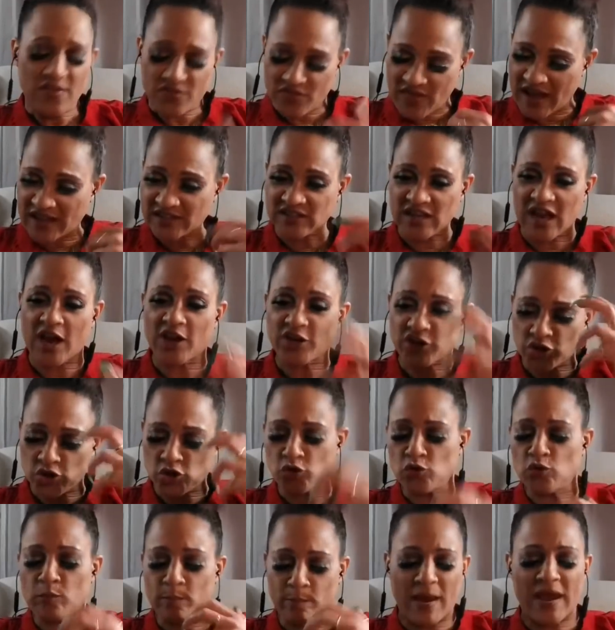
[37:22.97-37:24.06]
That's how
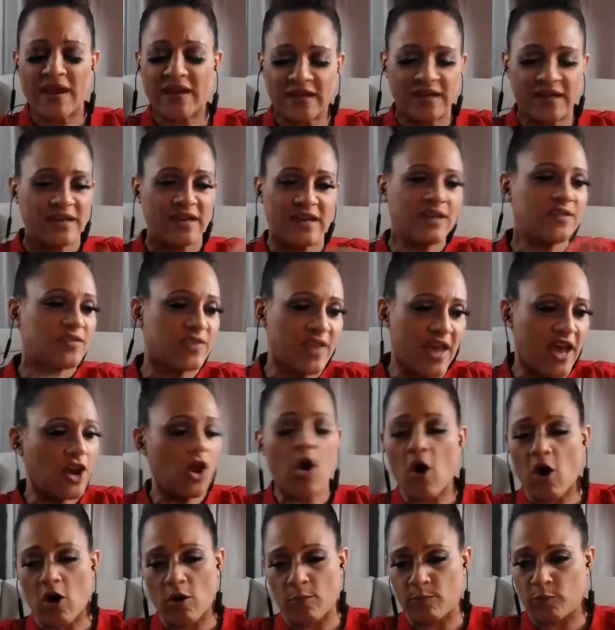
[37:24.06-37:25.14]
you make it in that
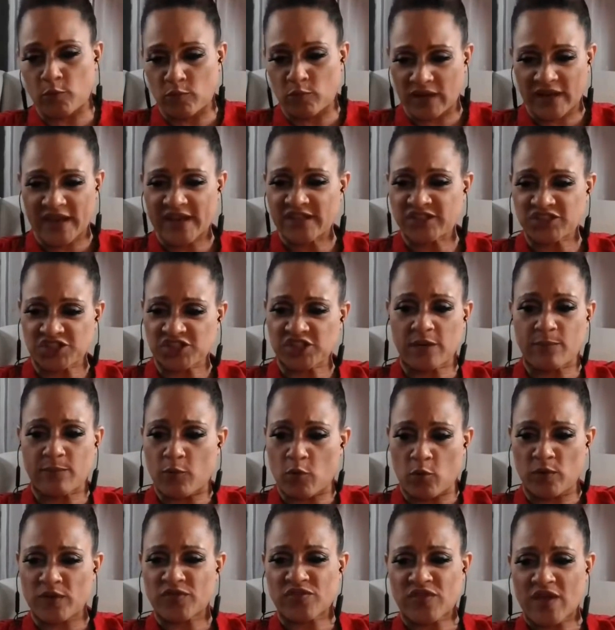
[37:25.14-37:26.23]
horrible relationship
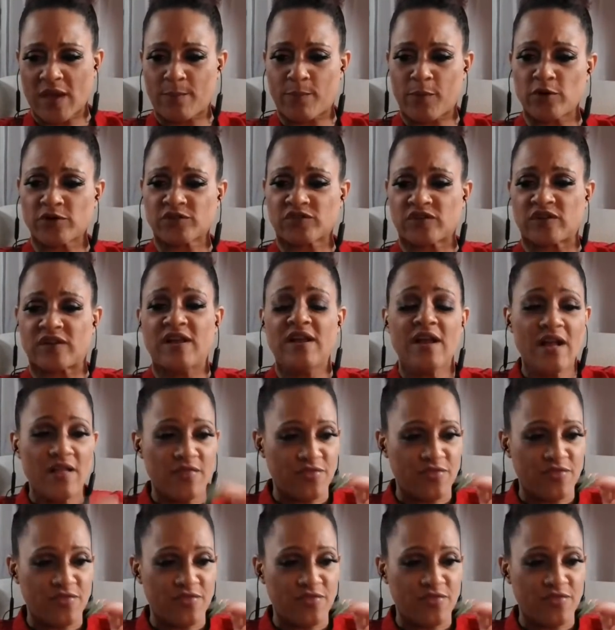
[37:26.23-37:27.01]
or with that person.